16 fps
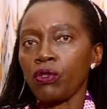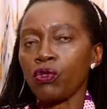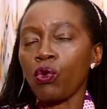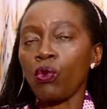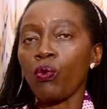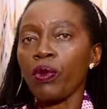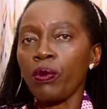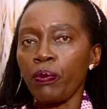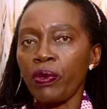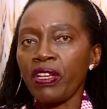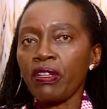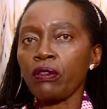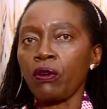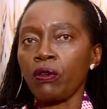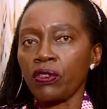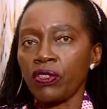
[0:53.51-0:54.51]
So we
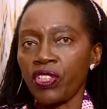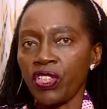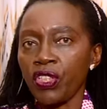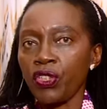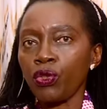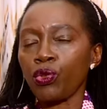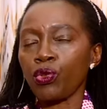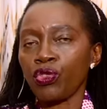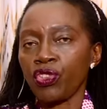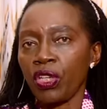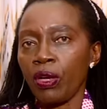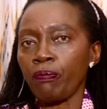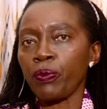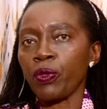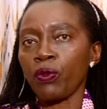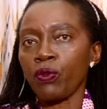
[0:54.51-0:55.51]
will continue to
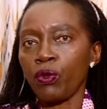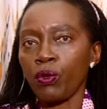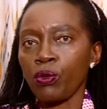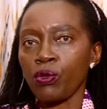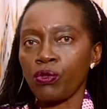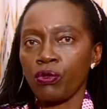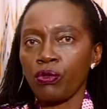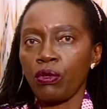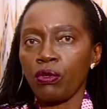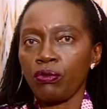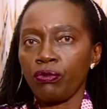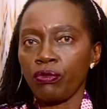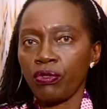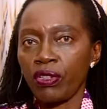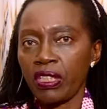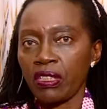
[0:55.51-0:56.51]
champion those
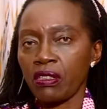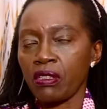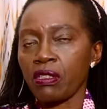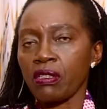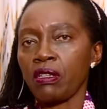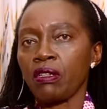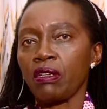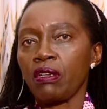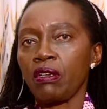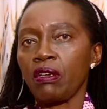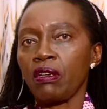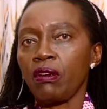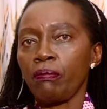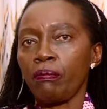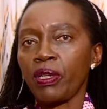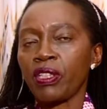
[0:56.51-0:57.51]
rights,
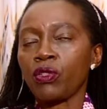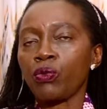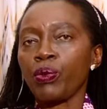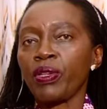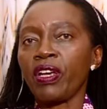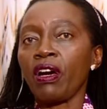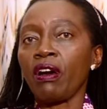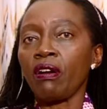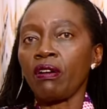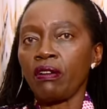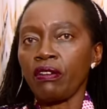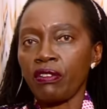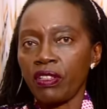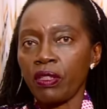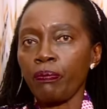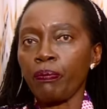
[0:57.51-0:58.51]
but we are
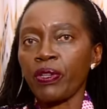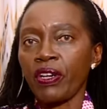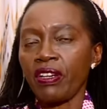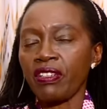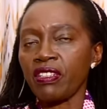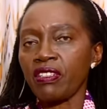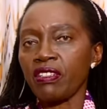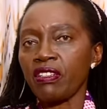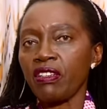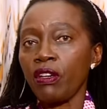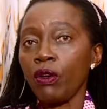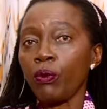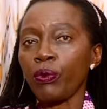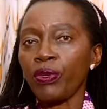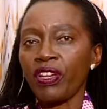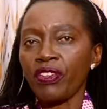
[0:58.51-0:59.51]
rebranding,
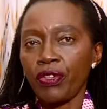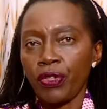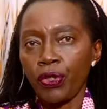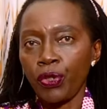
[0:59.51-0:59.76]
we are